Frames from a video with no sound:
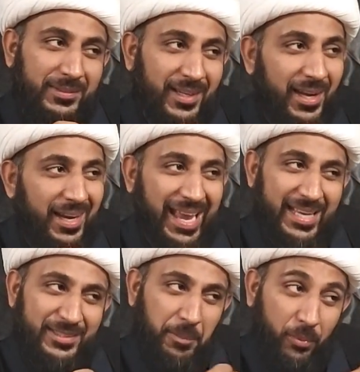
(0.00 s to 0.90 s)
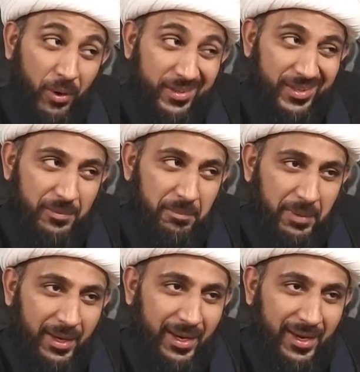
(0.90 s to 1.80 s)
ta'ala has appointed
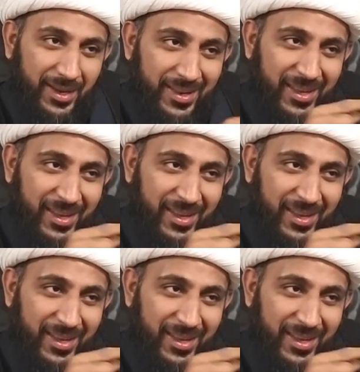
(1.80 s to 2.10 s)
me